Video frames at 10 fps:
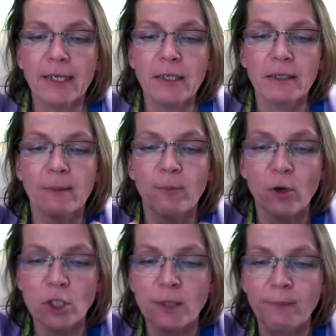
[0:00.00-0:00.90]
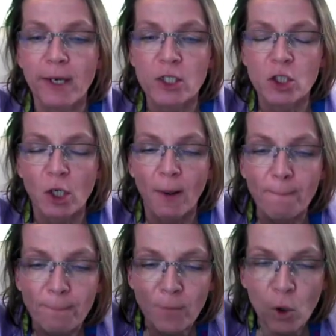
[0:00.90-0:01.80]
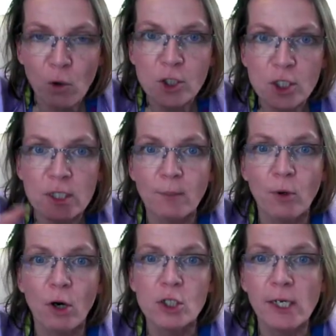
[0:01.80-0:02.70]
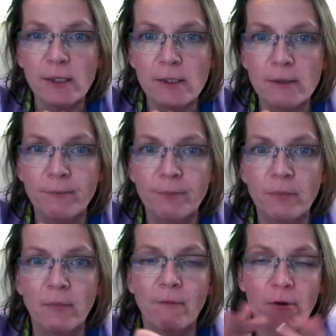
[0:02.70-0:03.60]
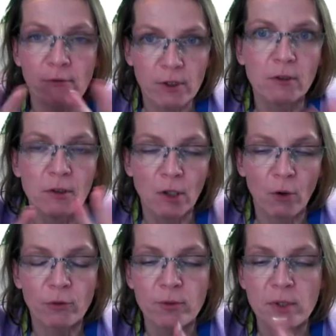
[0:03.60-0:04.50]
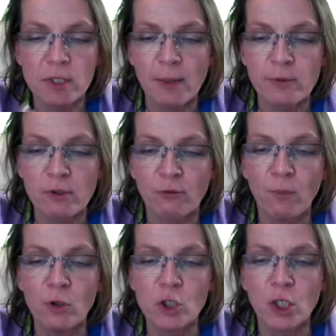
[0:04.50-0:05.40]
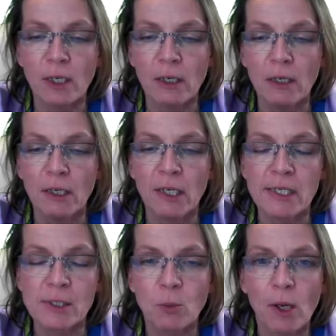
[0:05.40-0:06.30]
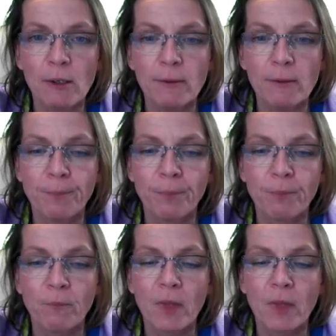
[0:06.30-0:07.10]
And then the project manager merges the projects, and we will go through the steps of merging as well,